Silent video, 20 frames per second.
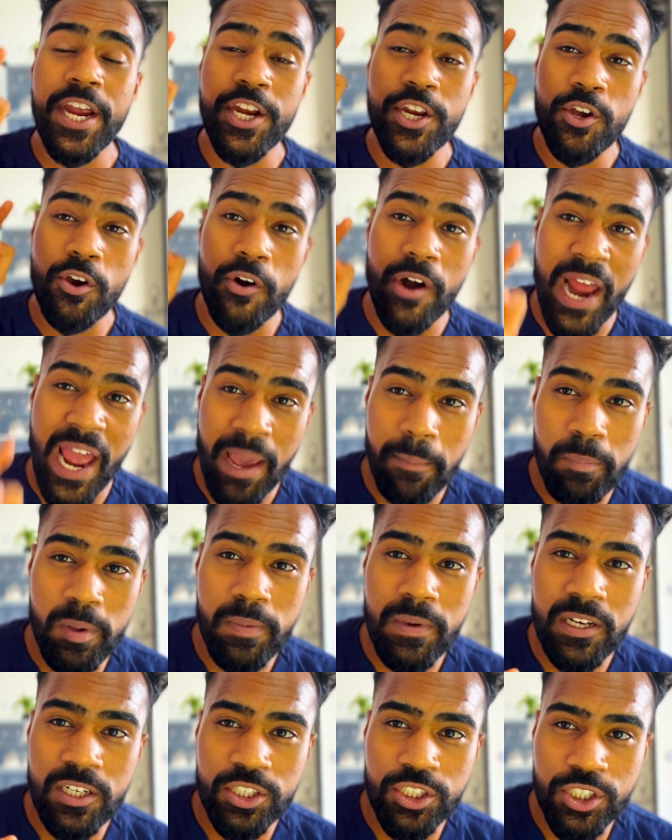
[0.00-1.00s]
in your
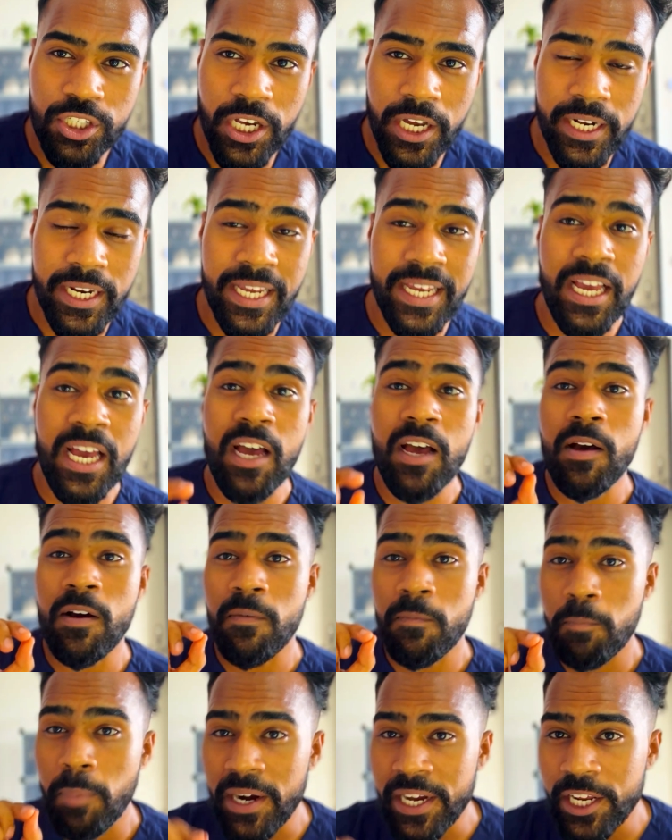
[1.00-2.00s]
MBBS journey,
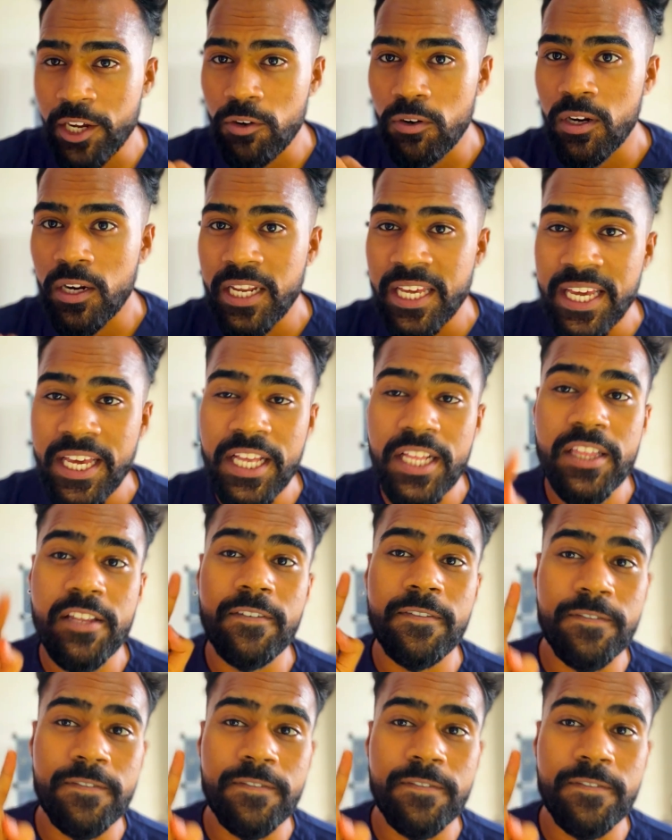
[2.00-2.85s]
particularly in the